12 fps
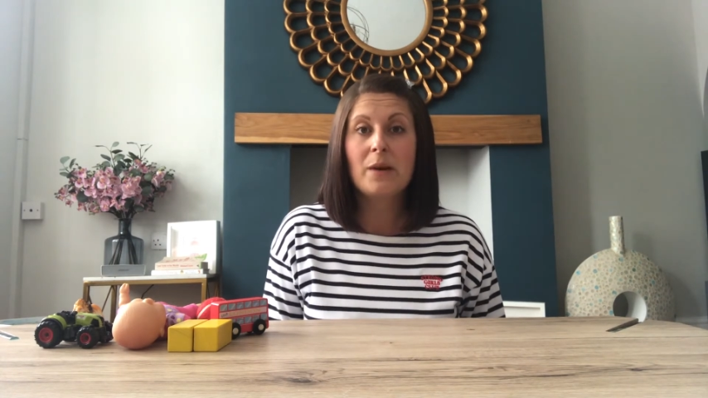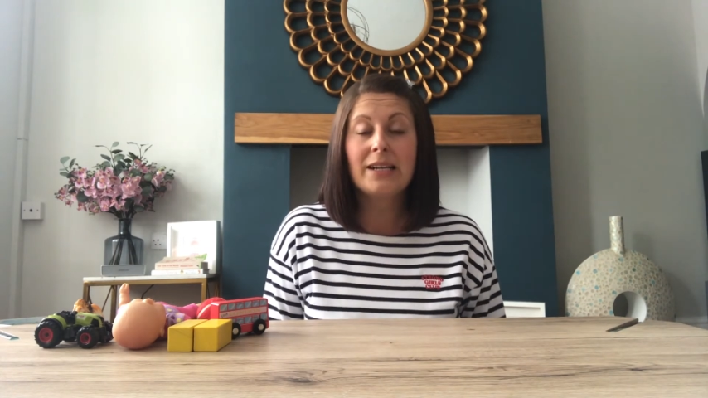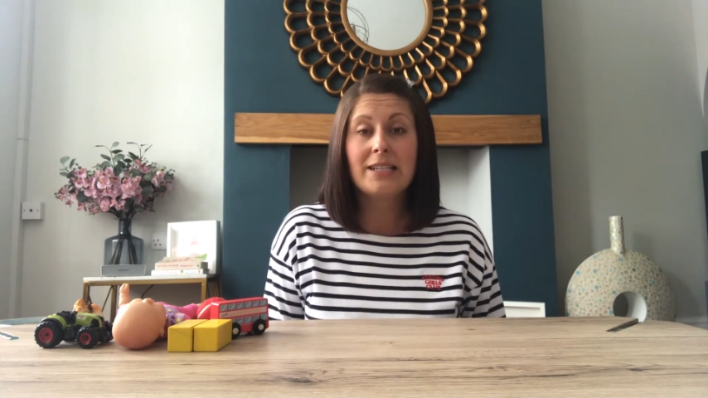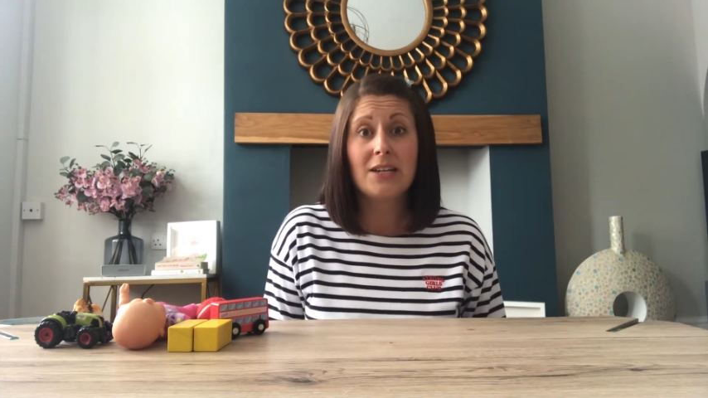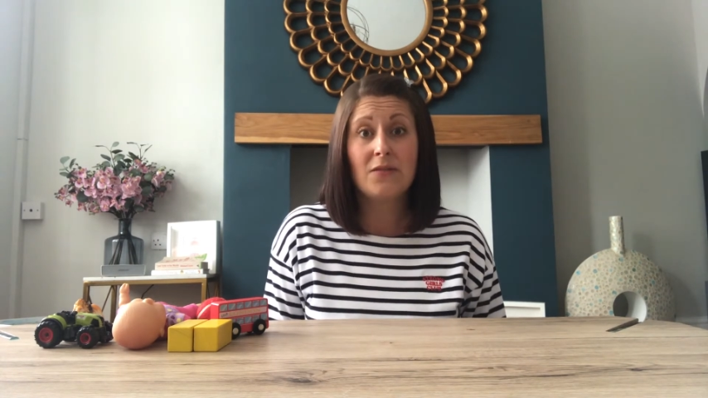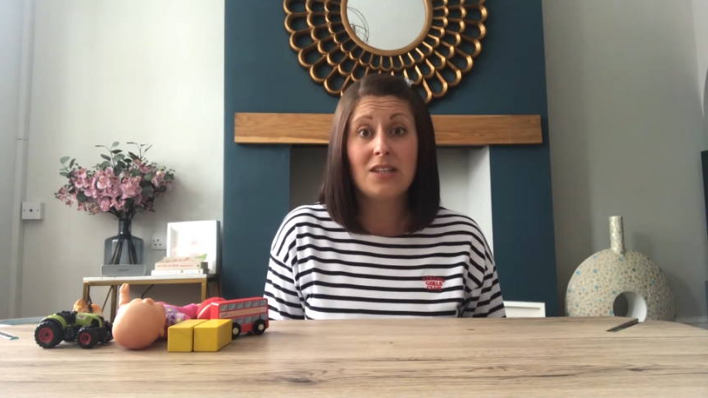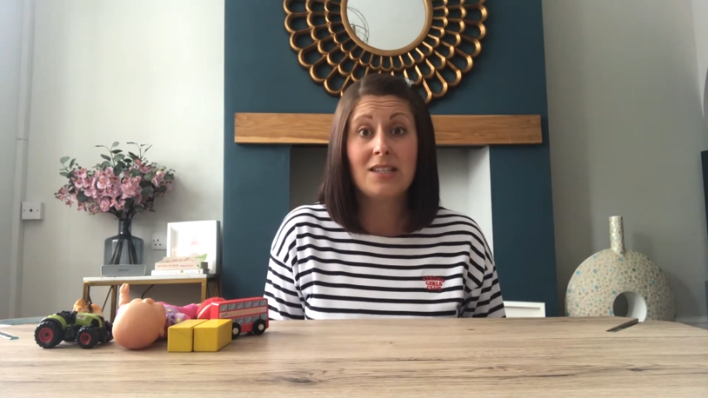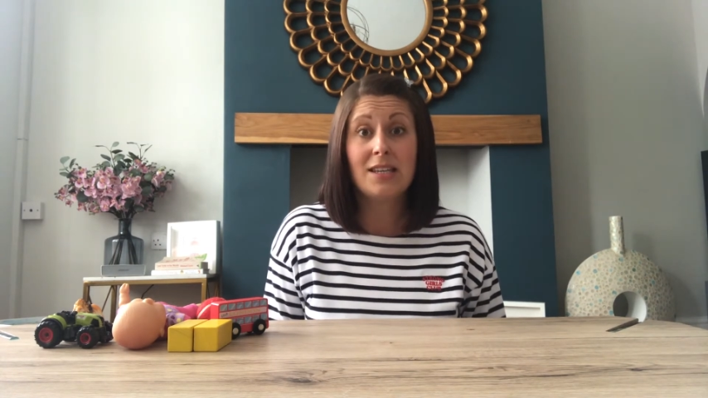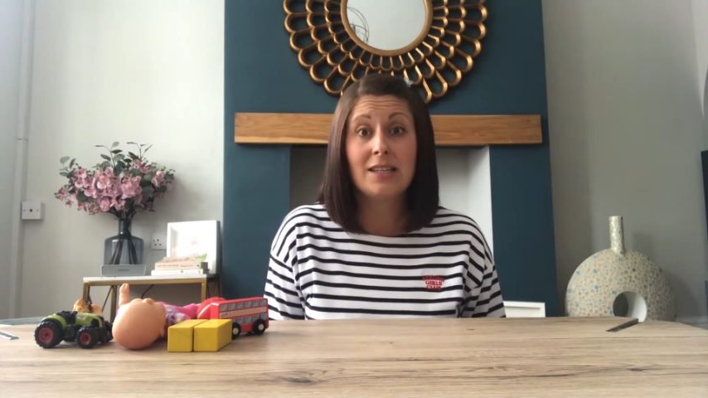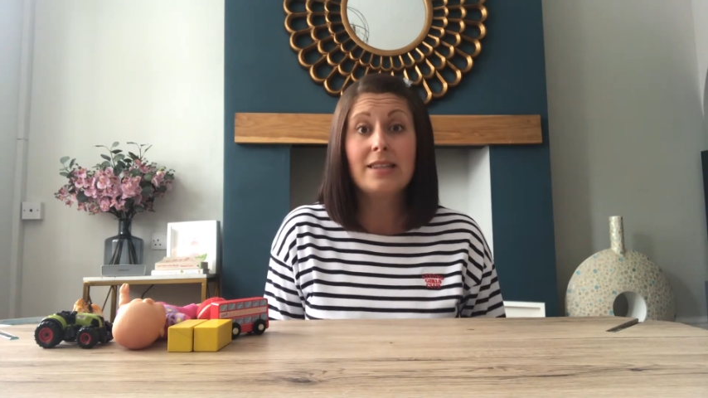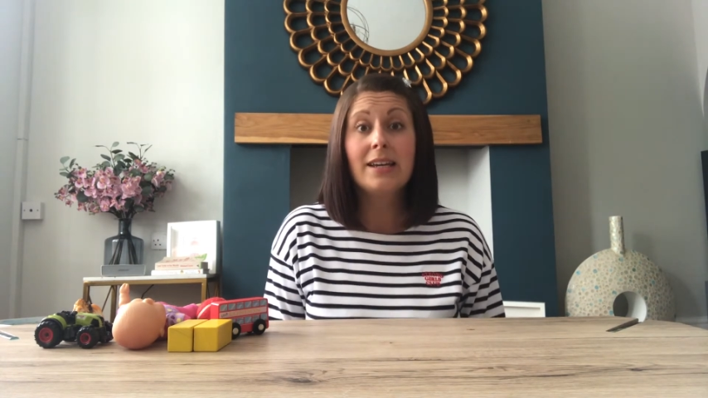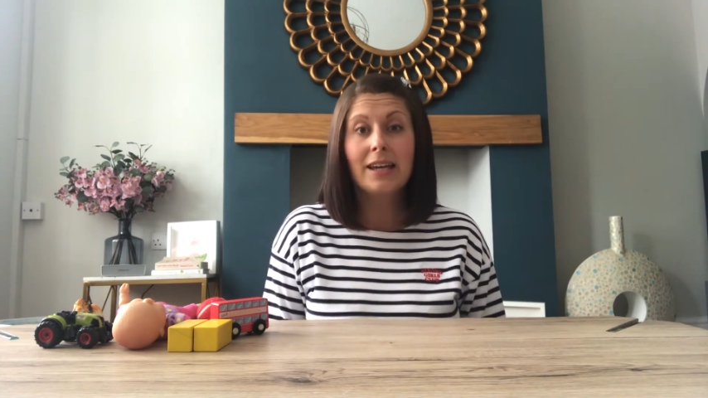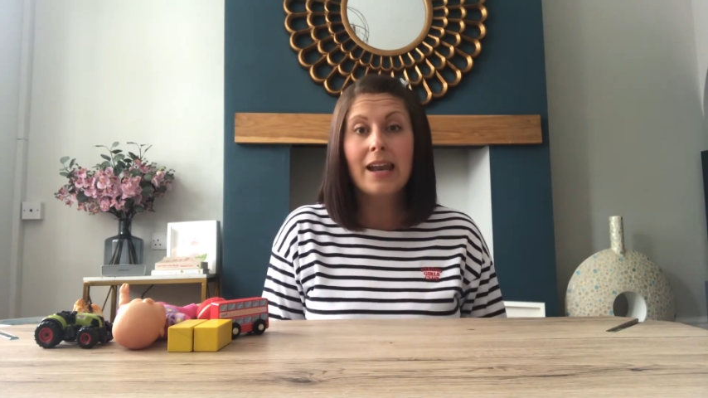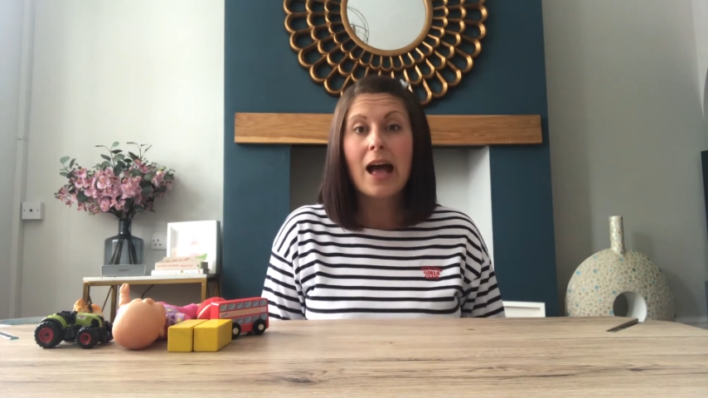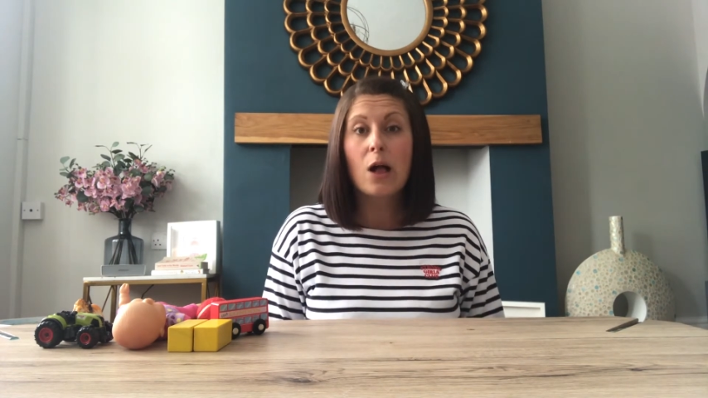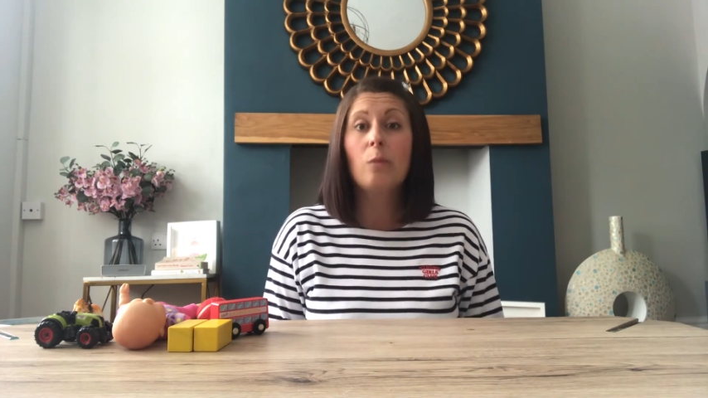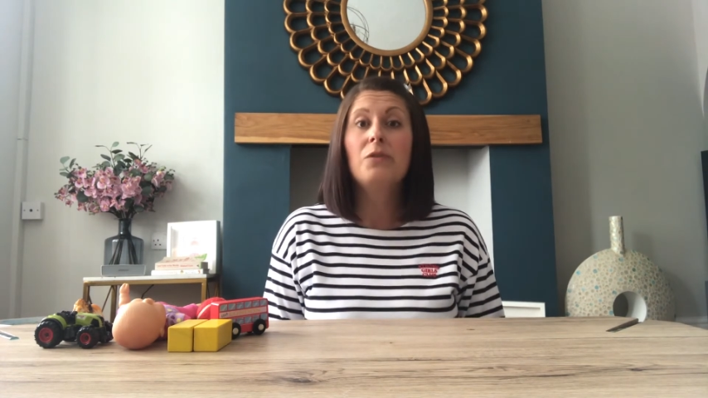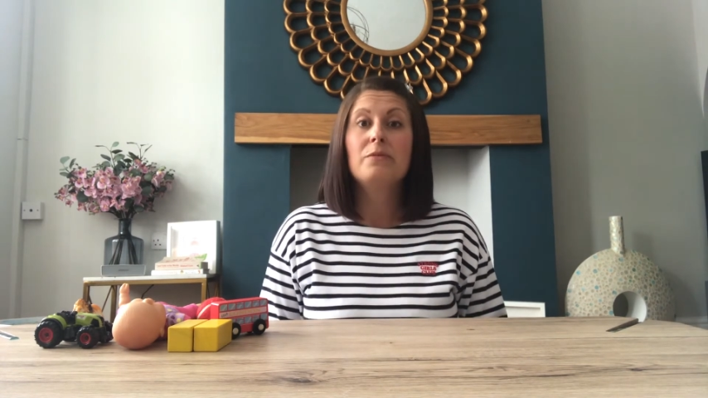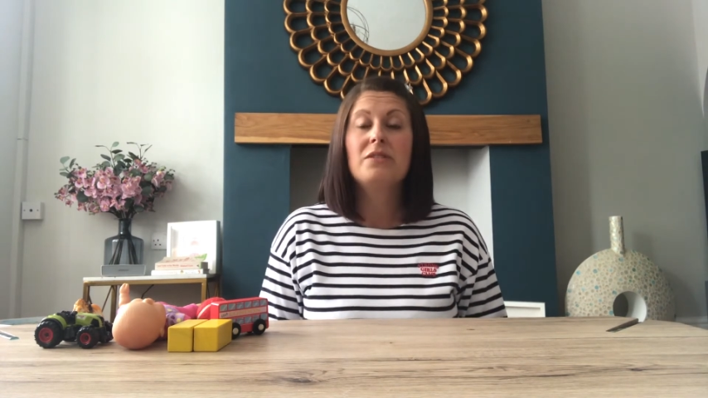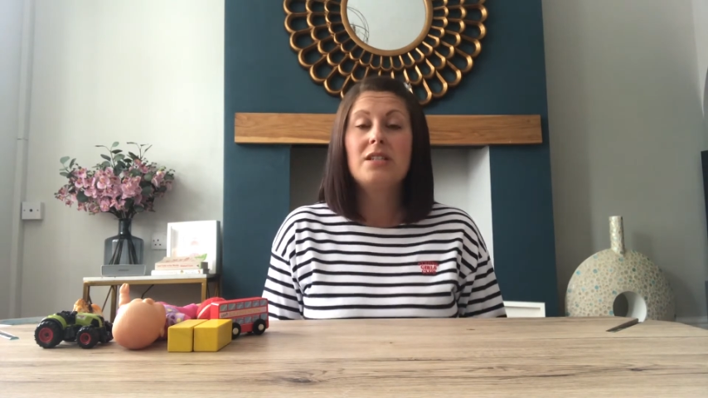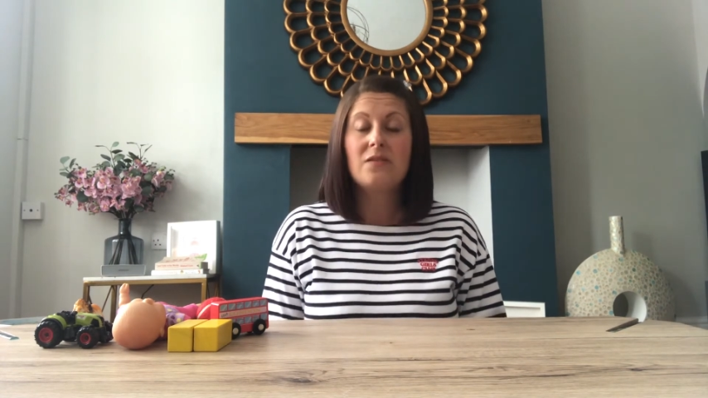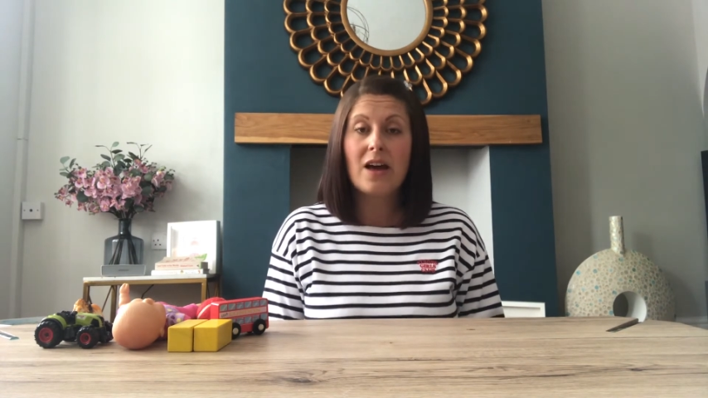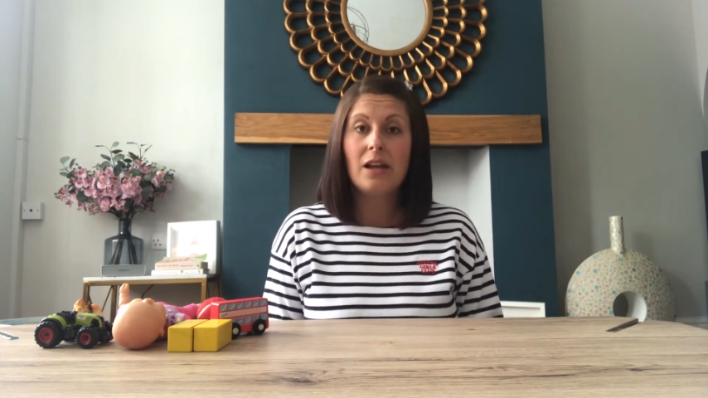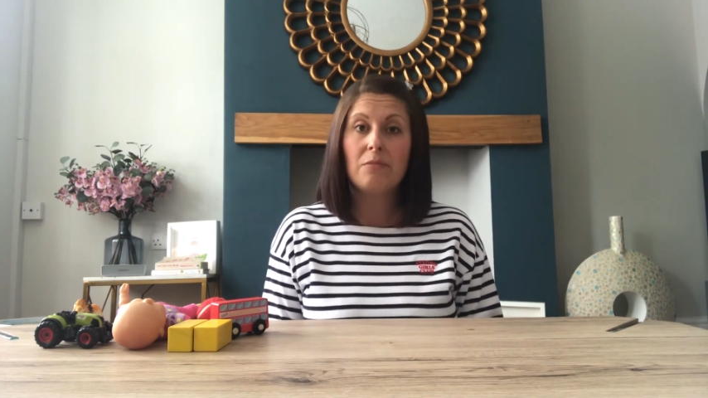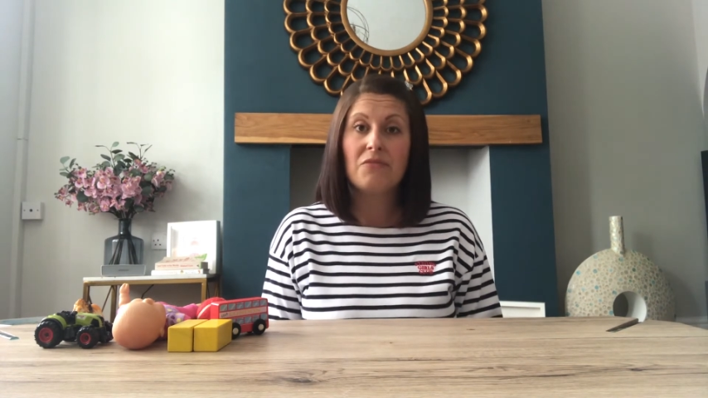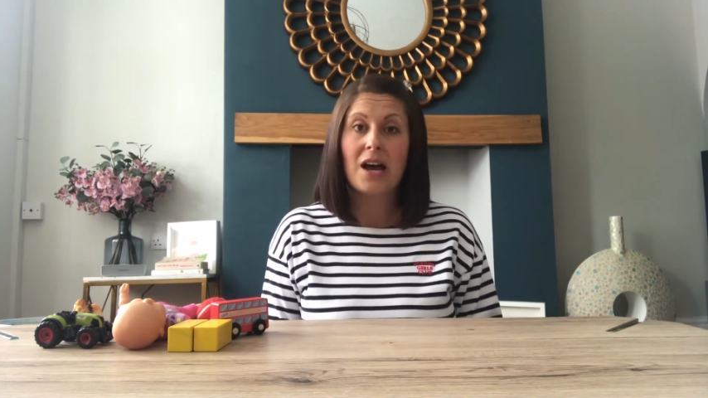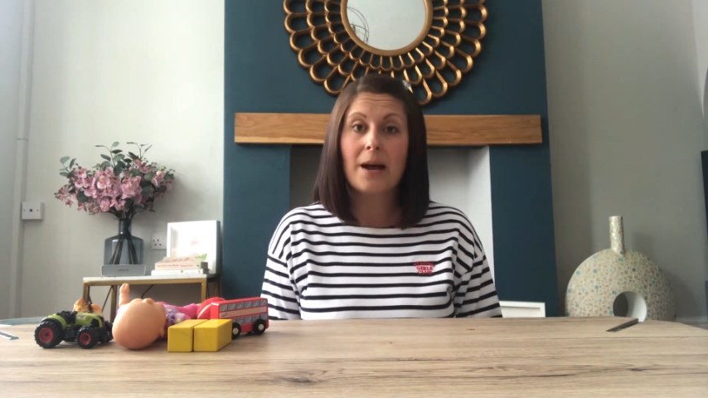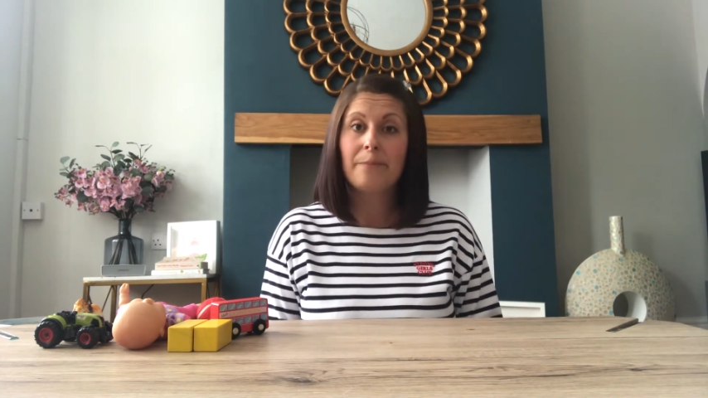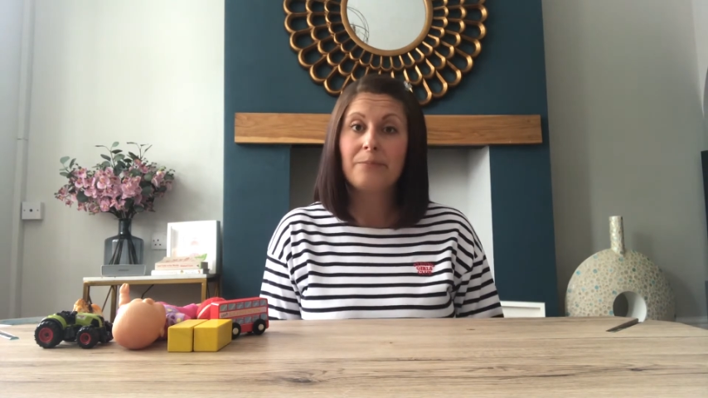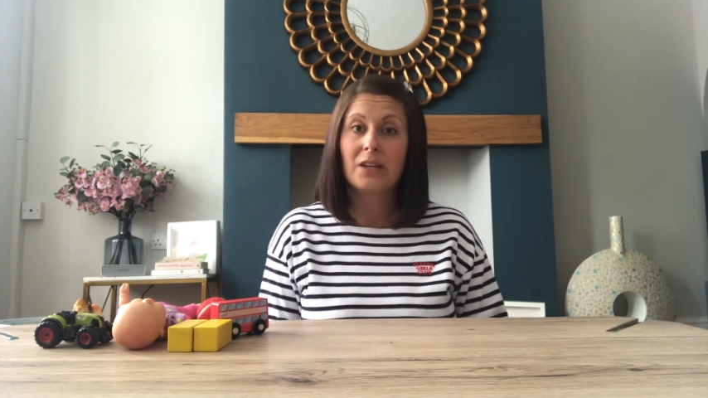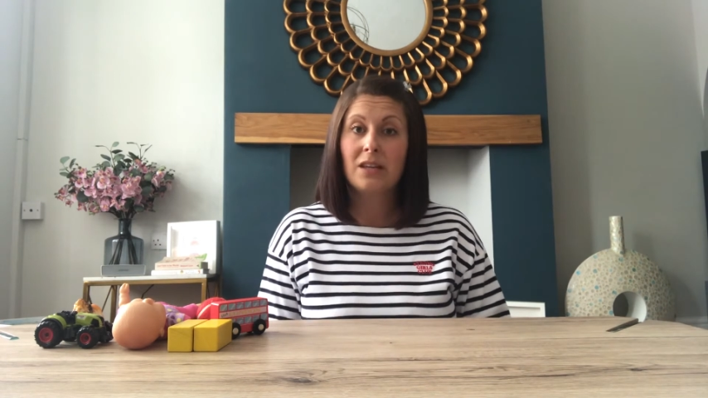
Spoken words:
activities that can help them to develop that,